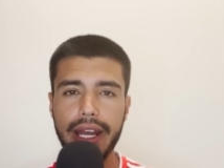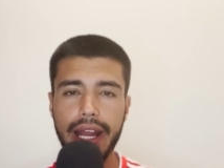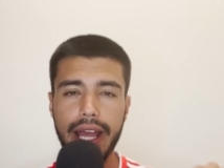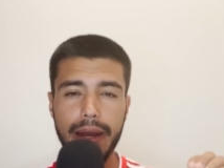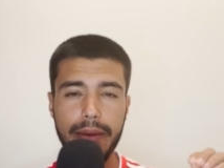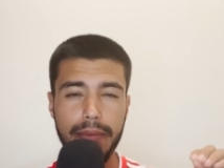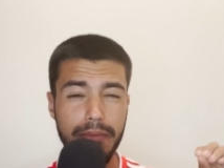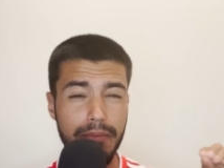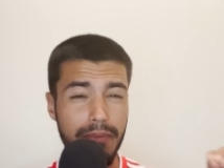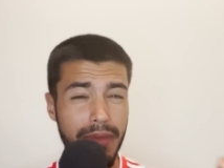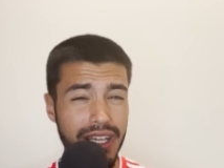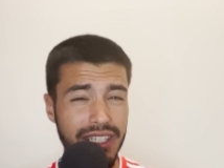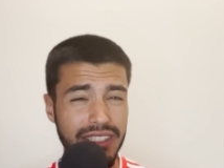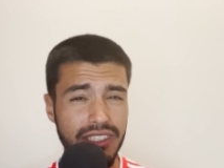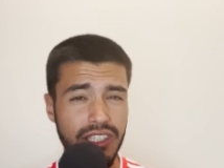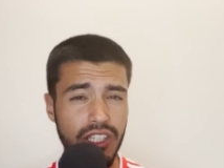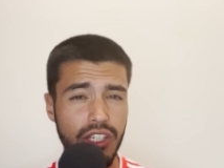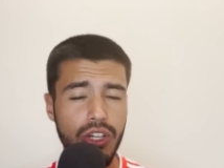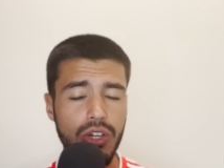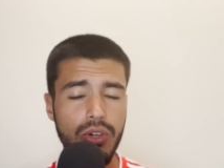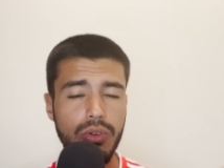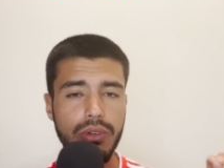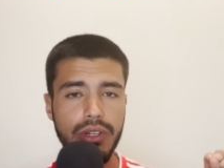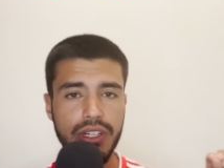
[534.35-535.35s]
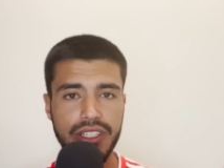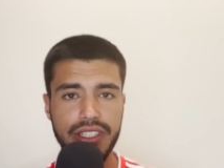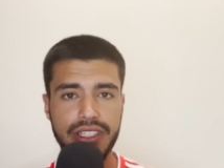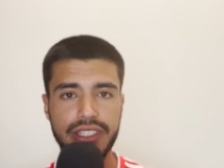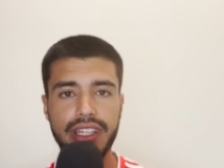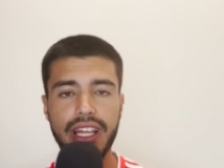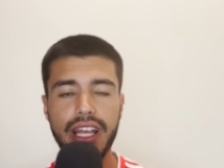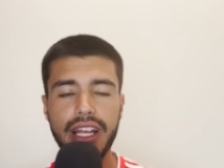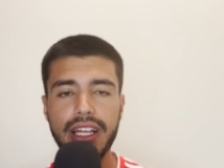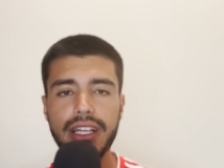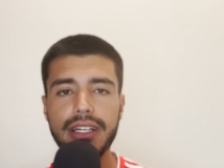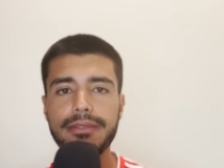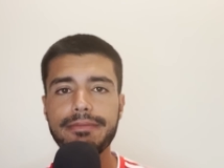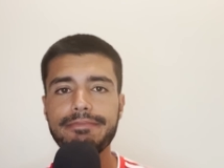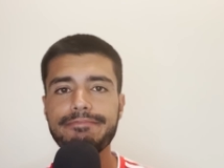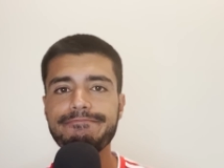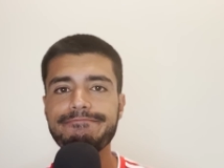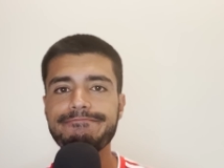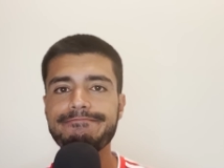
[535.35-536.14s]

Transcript: at Mexico and Azteca,